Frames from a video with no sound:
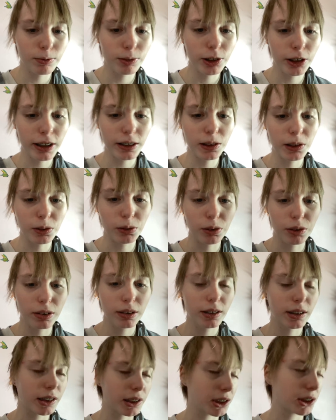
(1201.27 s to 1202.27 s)
trying to
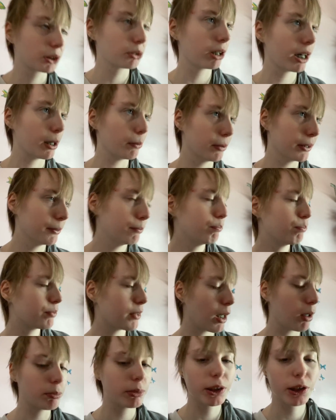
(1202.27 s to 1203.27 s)
describe it.
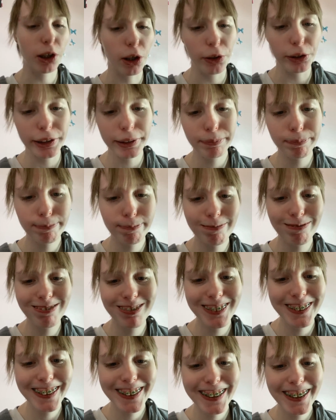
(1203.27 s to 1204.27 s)
I'm sorry.
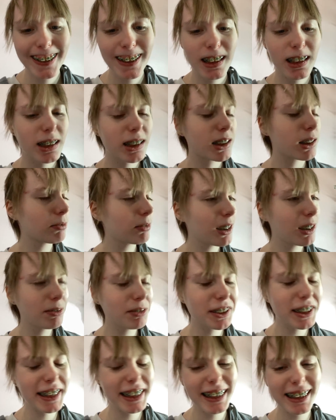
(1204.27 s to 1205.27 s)
Sometimes
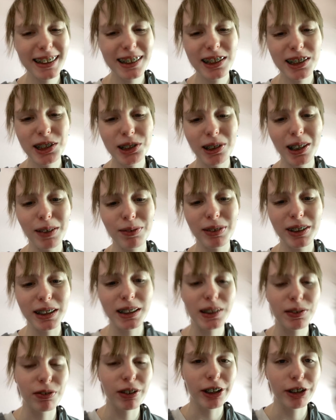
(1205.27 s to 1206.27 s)
I can't describe
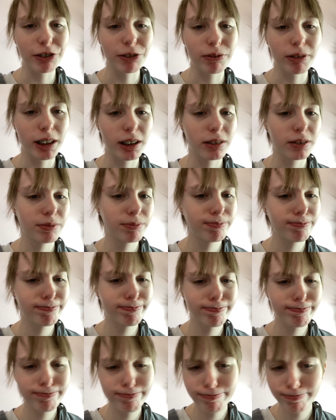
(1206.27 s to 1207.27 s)
things very well.
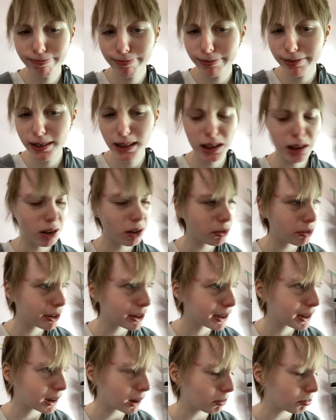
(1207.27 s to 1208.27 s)
It's always
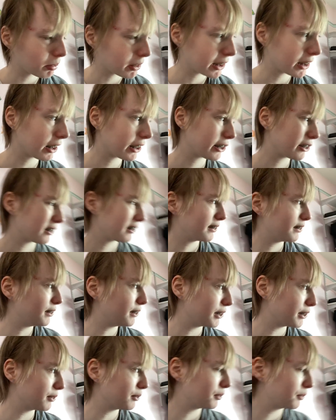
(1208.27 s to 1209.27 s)
something I couldn't
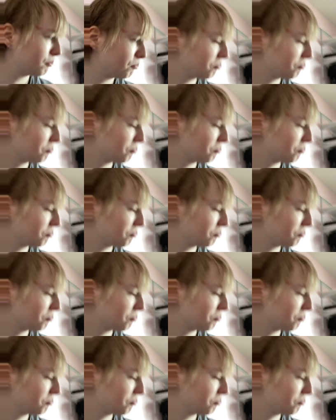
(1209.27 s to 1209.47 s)
do.